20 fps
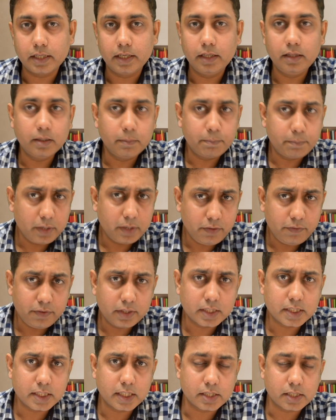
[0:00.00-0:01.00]
In the
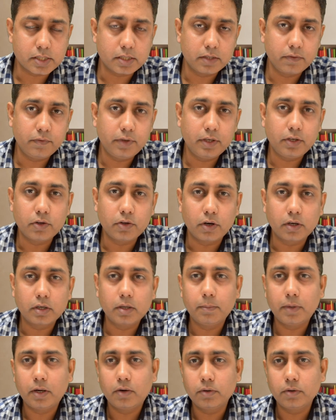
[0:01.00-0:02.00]
previous section, we talked
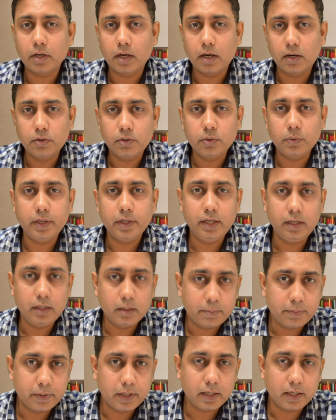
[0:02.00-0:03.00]
about how to
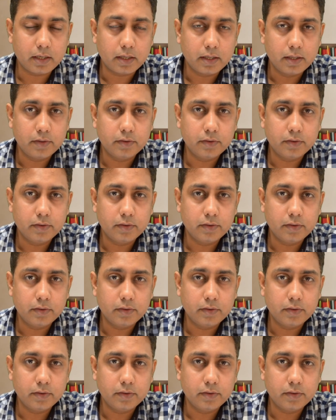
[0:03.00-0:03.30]
interpret